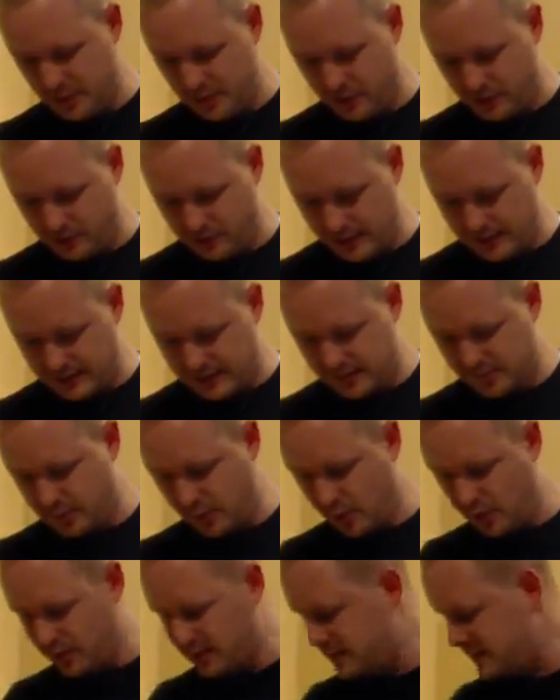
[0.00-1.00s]
that like
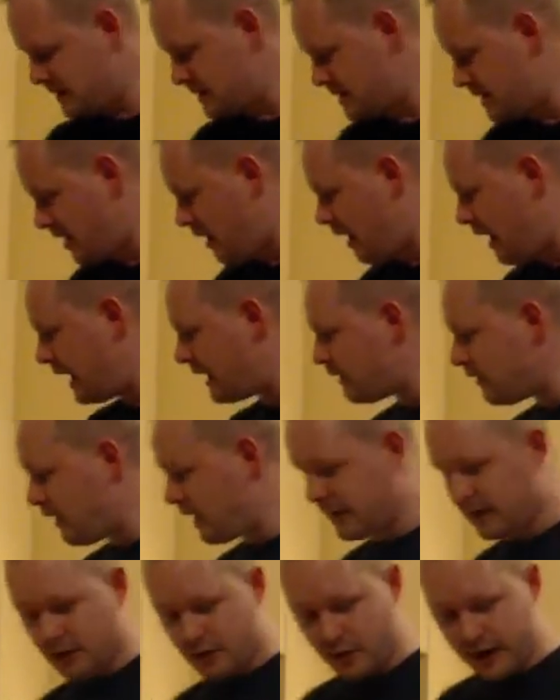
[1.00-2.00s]
sports, it's kind of
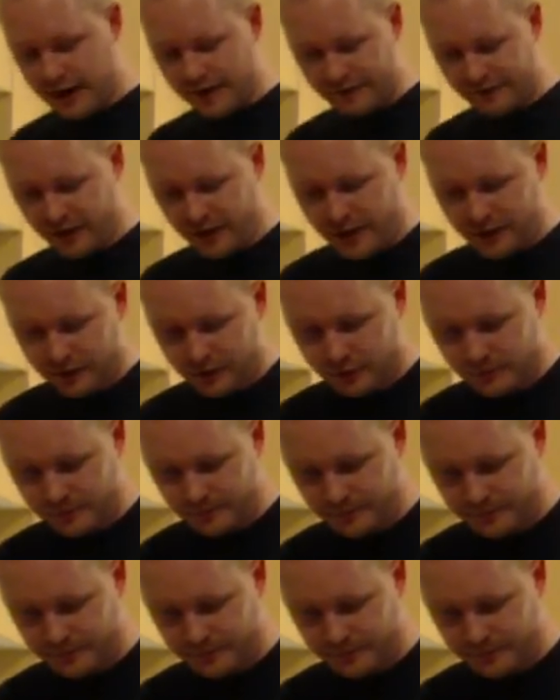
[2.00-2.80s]
like a grand final.